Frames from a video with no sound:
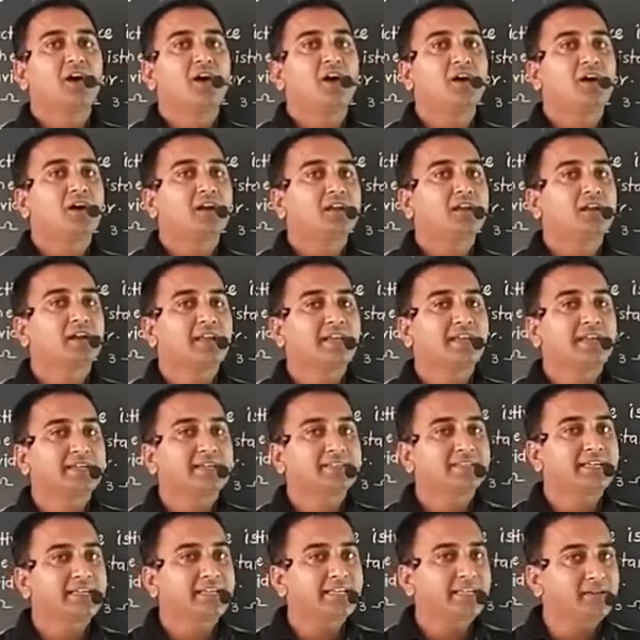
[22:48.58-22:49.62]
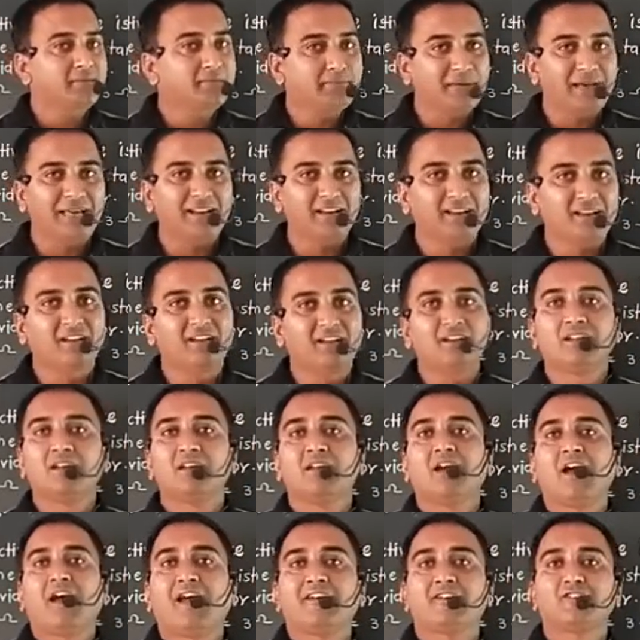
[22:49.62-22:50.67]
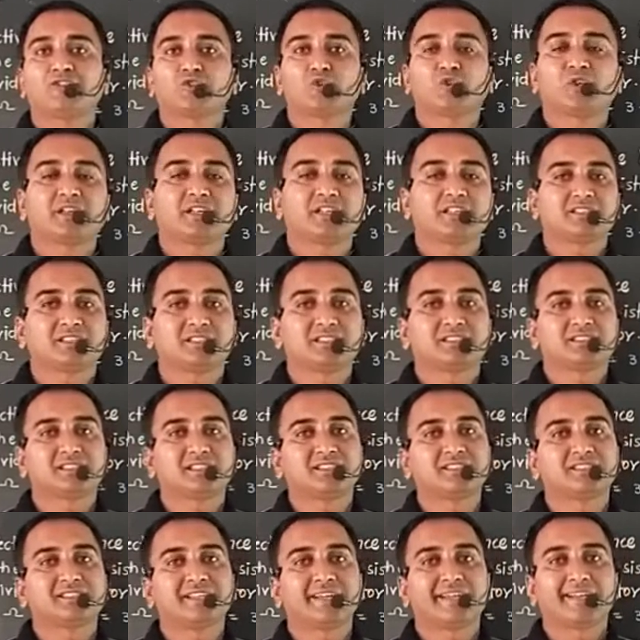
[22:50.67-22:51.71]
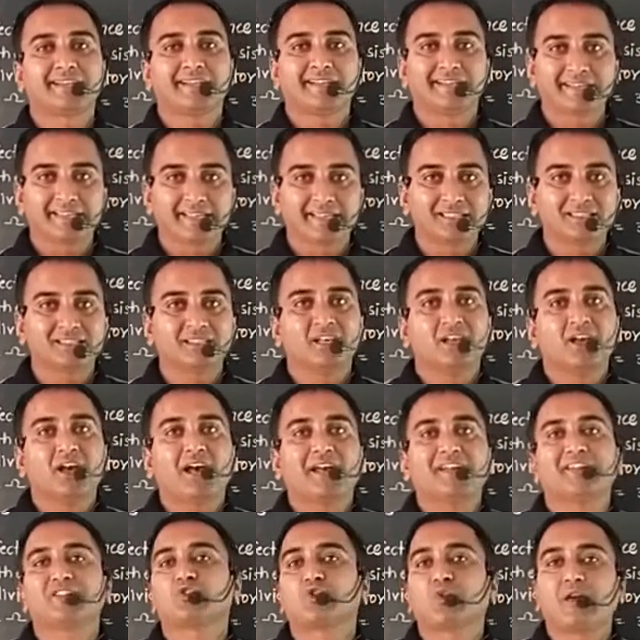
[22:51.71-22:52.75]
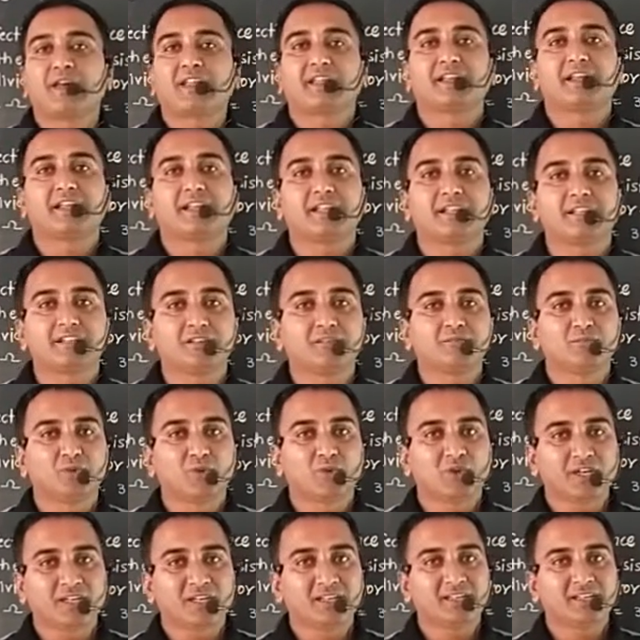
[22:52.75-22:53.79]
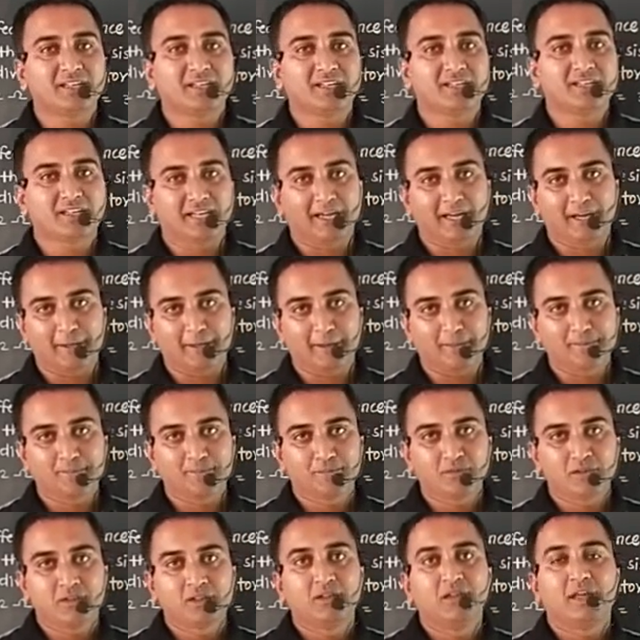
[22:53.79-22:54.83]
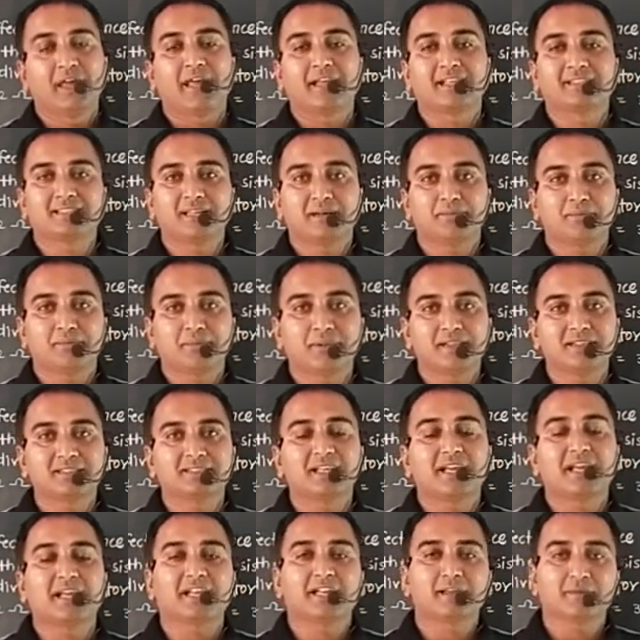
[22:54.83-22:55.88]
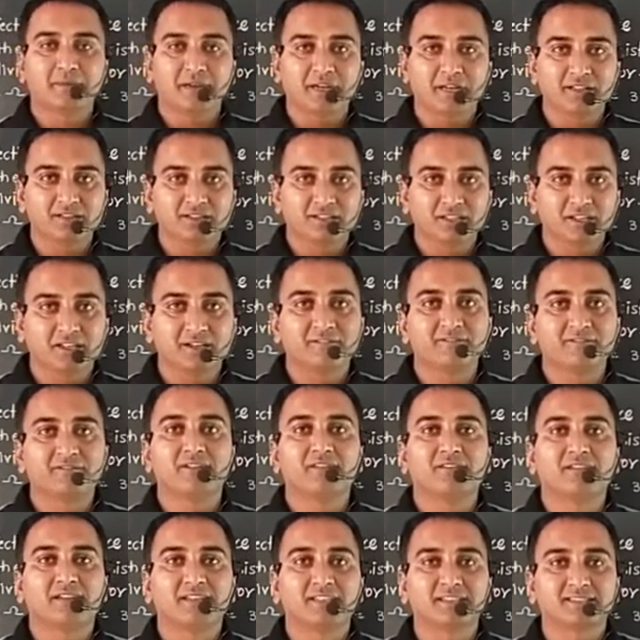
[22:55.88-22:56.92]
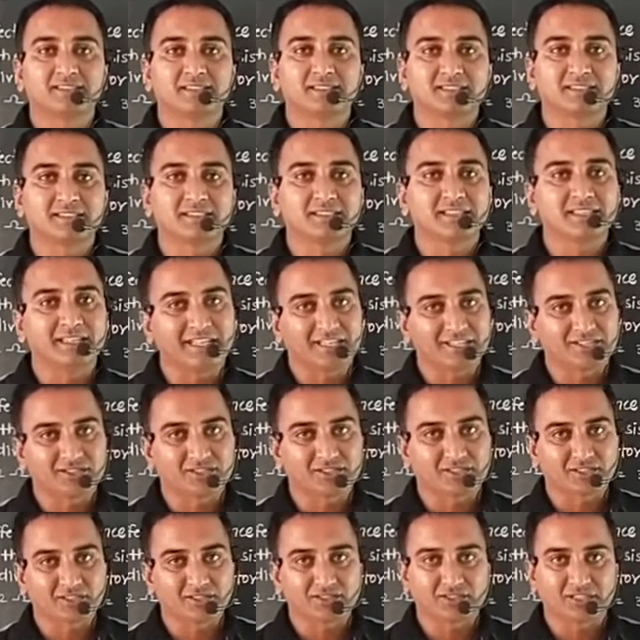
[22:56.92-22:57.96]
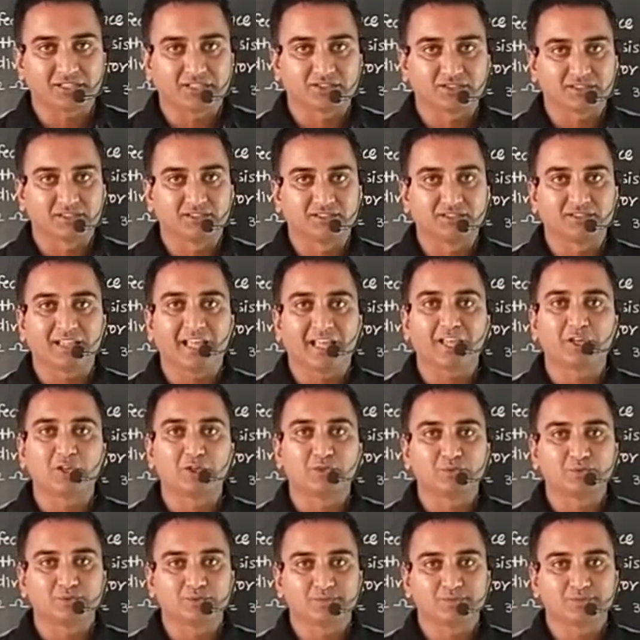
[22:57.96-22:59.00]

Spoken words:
or connected in parallel, and so resistance get decreased and so we are getting the more current. Examples and remaining thing we will discuss in the next session. Thank you.